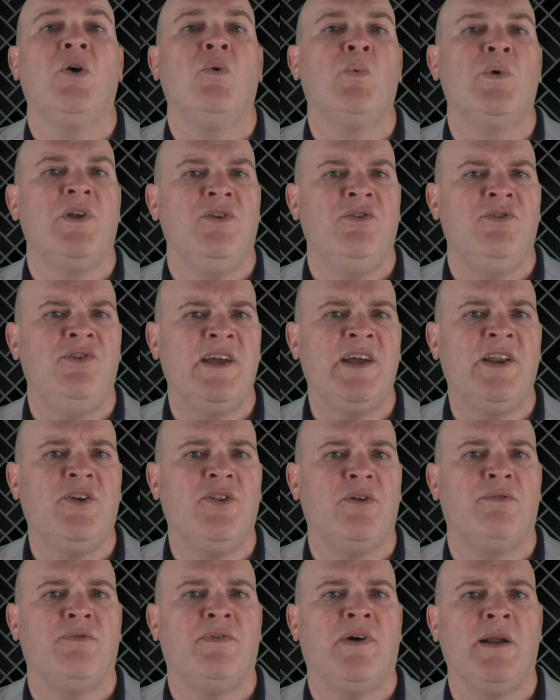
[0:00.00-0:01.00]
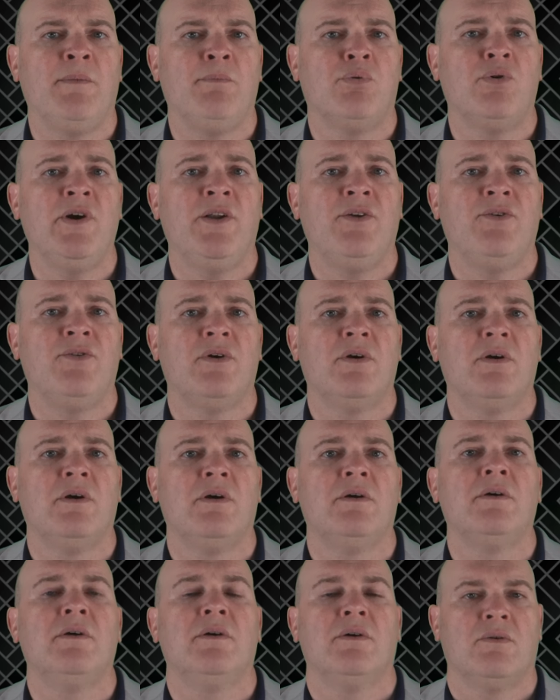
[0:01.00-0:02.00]
When you dig into the fine print,
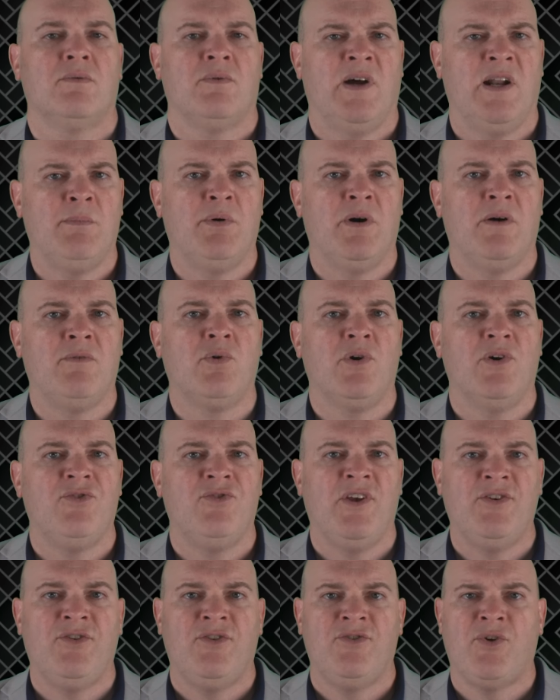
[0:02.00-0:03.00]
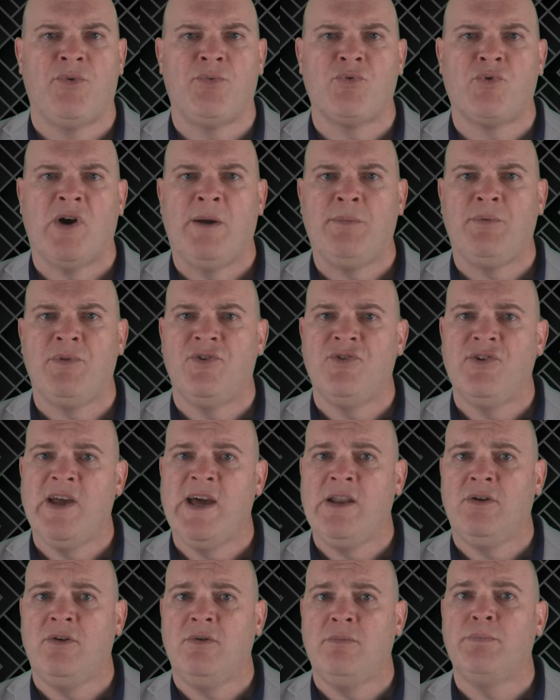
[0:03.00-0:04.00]
right above where it says to subscribe to the
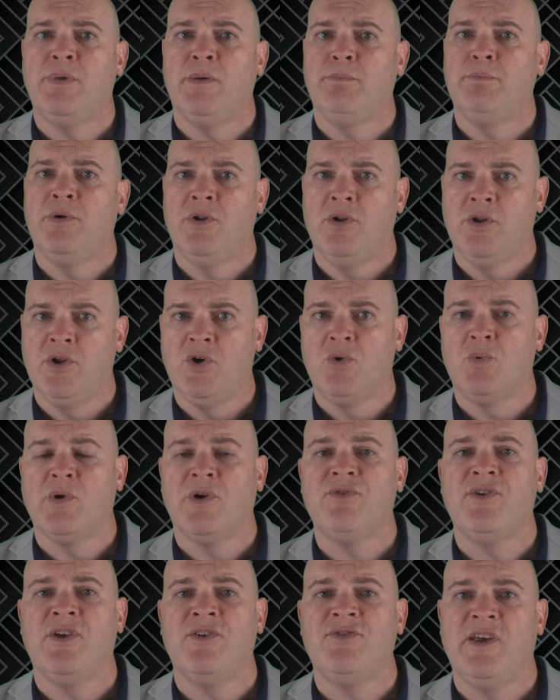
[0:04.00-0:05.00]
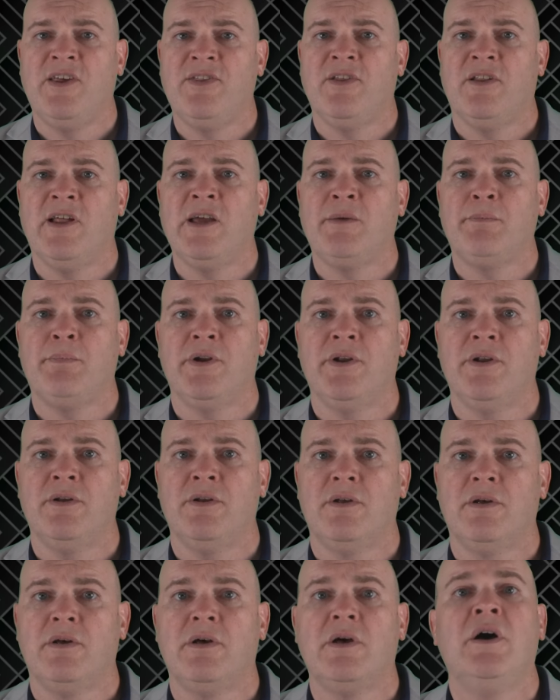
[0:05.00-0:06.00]
channel, but below where it says to hit the like button,
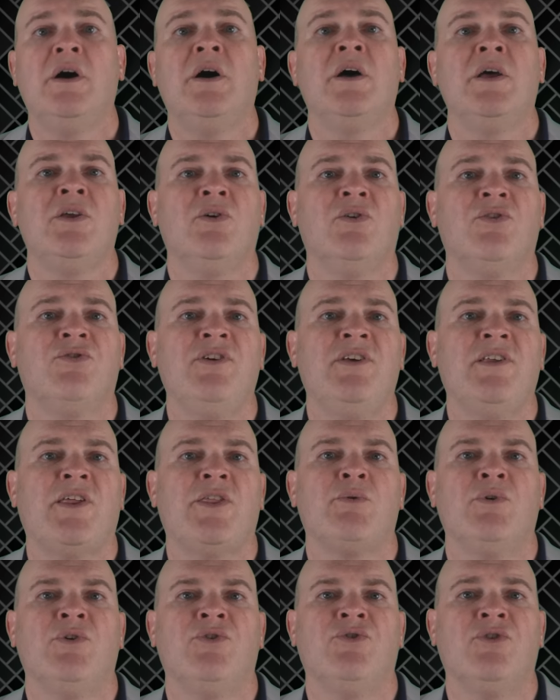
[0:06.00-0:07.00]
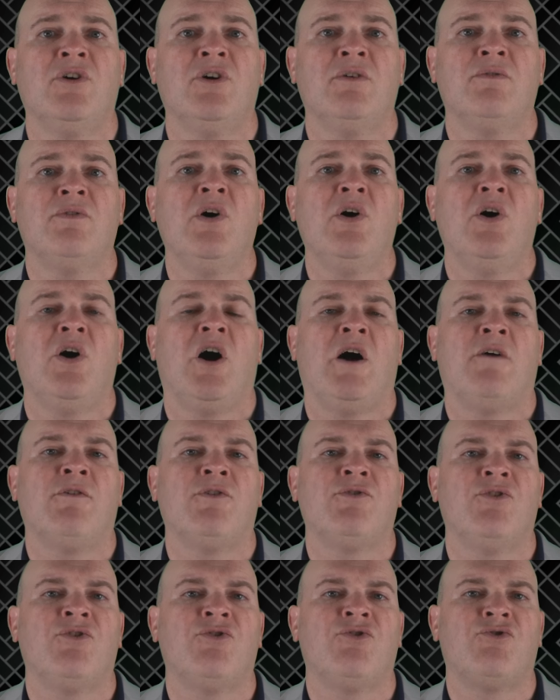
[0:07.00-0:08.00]
you'll see that the Reserve
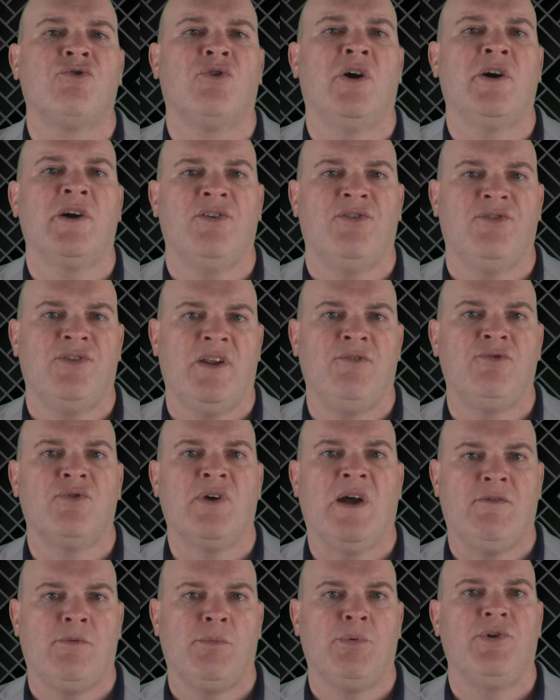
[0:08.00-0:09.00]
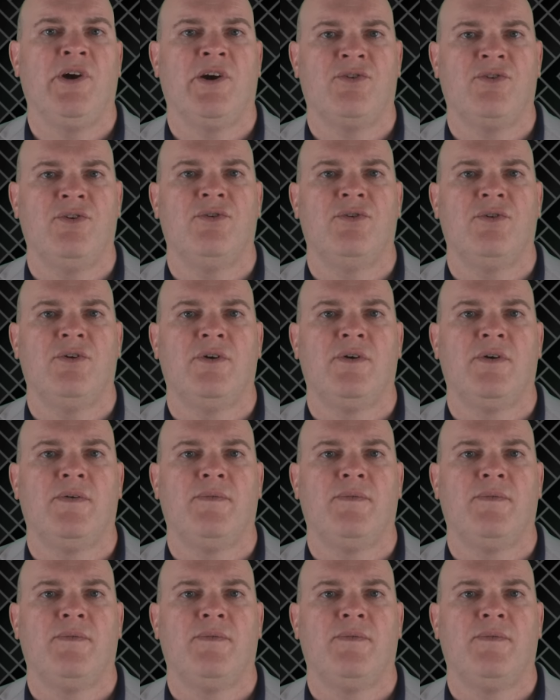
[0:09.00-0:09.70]
offers the strongest set of travel protections.